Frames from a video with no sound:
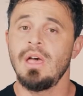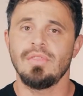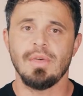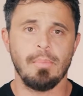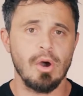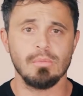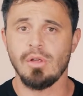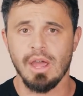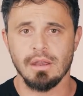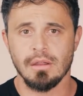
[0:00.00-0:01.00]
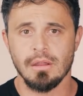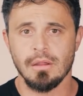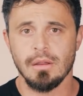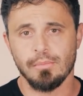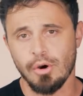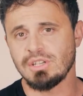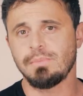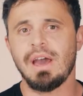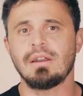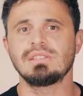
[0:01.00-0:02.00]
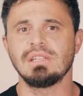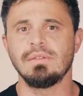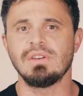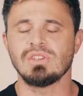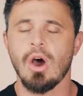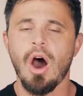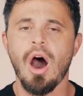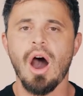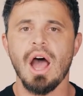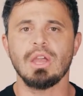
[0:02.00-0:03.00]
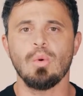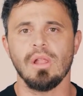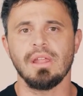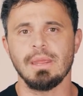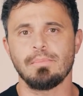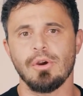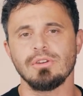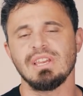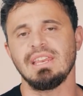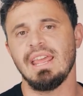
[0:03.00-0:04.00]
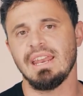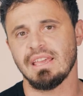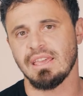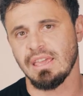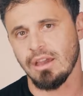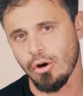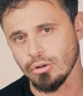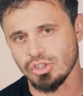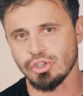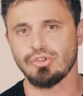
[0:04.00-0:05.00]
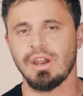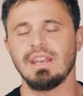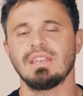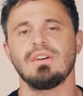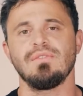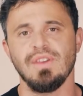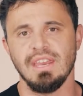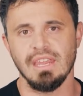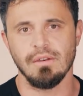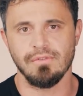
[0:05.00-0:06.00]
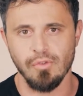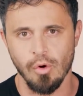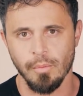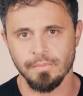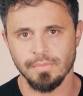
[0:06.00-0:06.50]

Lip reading: The bottom line, protein powder delivers high quality protein in a concentrated, convenient form.